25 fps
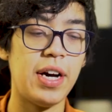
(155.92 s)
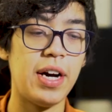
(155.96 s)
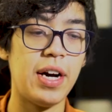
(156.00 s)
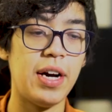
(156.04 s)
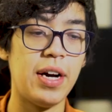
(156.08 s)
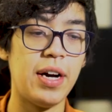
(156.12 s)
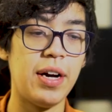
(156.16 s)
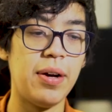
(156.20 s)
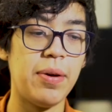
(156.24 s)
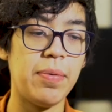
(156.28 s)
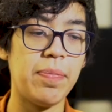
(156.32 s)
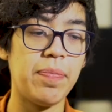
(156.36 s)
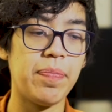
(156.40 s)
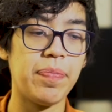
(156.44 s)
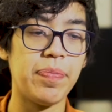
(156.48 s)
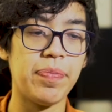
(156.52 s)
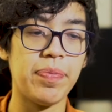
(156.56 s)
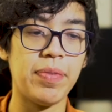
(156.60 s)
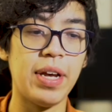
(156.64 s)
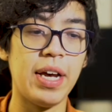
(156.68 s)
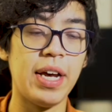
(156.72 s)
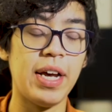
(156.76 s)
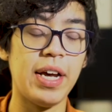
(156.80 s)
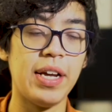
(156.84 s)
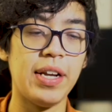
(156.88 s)

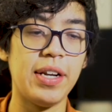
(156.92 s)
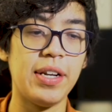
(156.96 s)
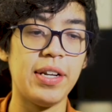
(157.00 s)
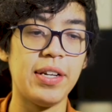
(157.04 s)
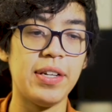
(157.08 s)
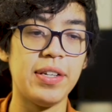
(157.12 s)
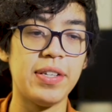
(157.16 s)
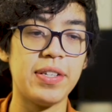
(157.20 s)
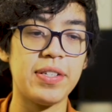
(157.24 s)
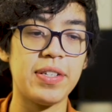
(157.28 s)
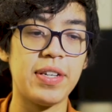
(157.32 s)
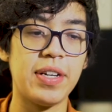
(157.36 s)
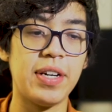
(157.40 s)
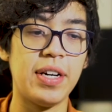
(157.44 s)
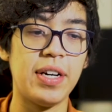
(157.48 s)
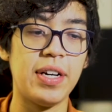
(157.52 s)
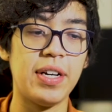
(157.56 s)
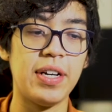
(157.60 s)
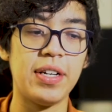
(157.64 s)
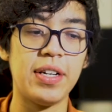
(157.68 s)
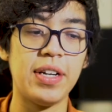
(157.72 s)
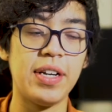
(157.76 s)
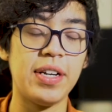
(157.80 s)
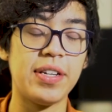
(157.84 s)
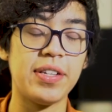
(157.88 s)
and
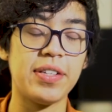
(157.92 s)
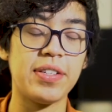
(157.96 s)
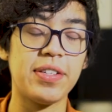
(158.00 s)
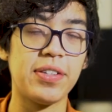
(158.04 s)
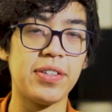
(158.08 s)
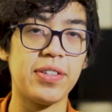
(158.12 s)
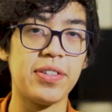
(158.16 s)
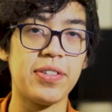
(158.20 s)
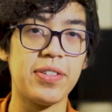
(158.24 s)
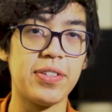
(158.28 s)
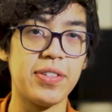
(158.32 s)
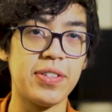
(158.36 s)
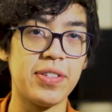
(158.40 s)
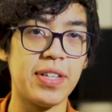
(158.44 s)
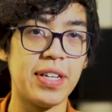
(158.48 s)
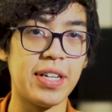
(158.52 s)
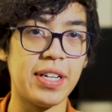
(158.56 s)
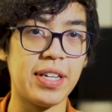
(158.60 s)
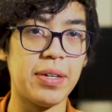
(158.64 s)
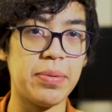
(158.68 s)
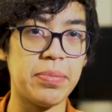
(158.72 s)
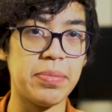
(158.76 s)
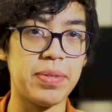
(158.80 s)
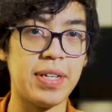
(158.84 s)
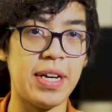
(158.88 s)
any synthesis that
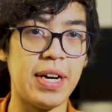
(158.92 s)
comes